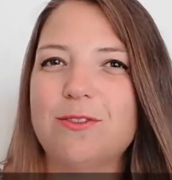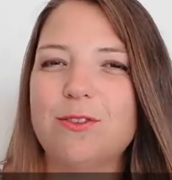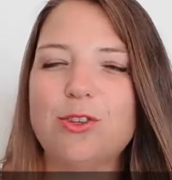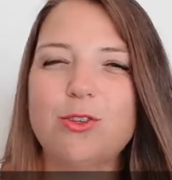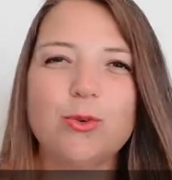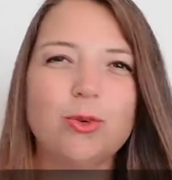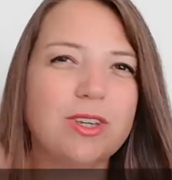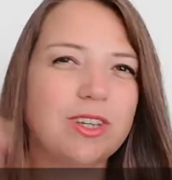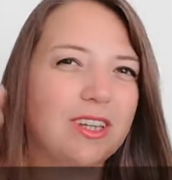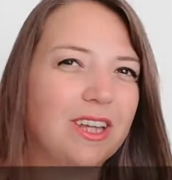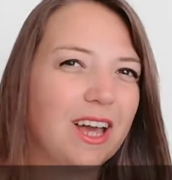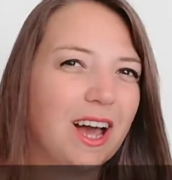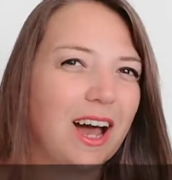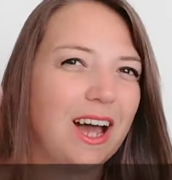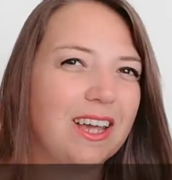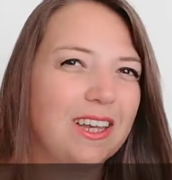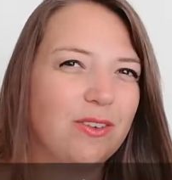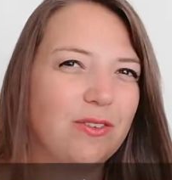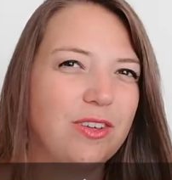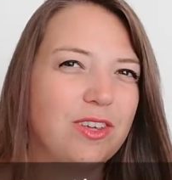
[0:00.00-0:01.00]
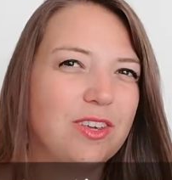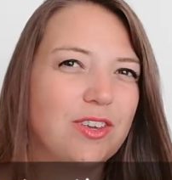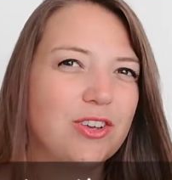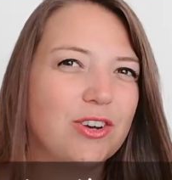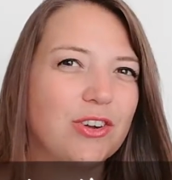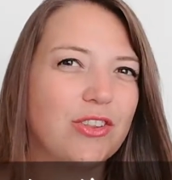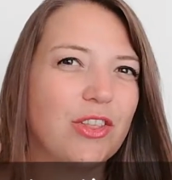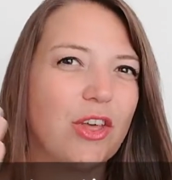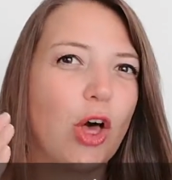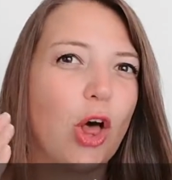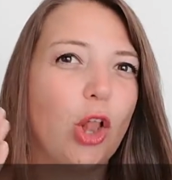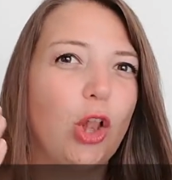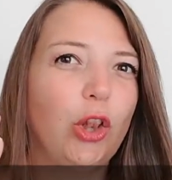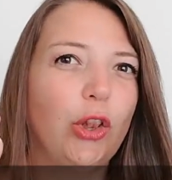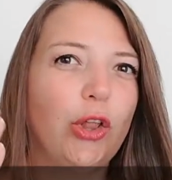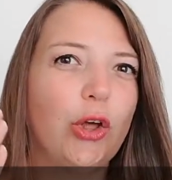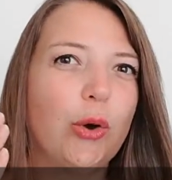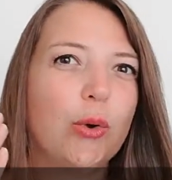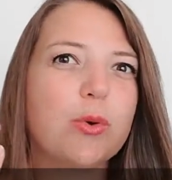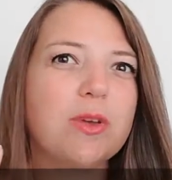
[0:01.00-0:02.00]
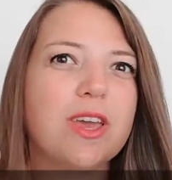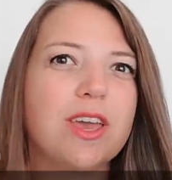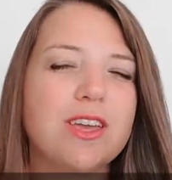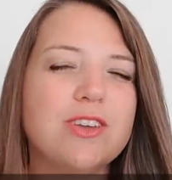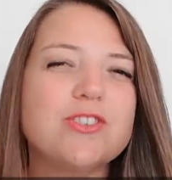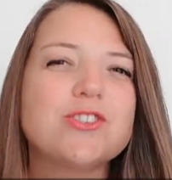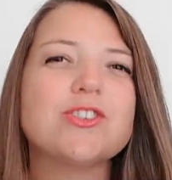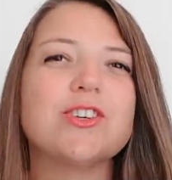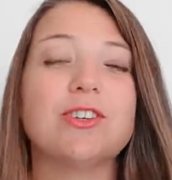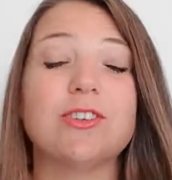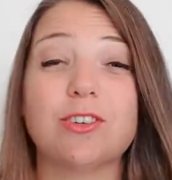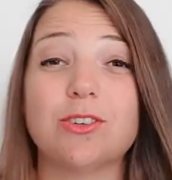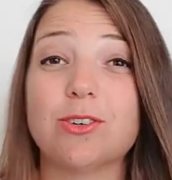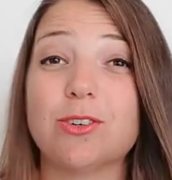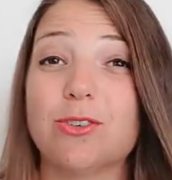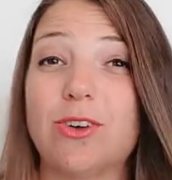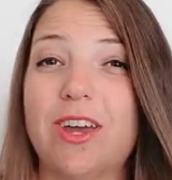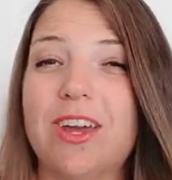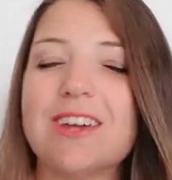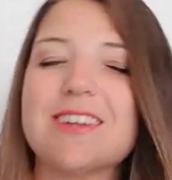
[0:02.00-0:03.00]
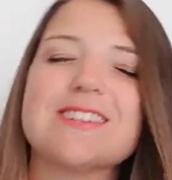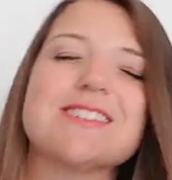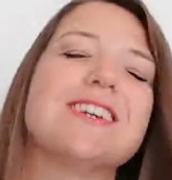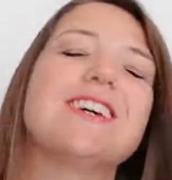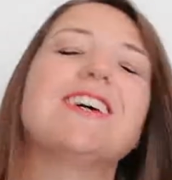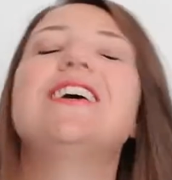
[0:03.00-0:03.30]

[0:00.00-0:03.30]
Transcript: you can kind of hear the location, correct?